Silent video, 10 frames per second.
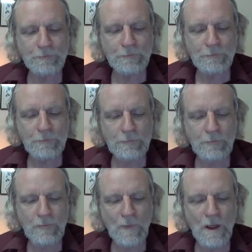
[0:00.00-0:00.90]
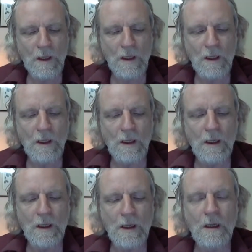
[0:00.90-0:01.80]

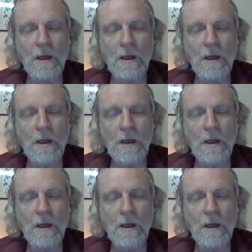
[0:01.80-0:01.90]
No one is speaking in this clip.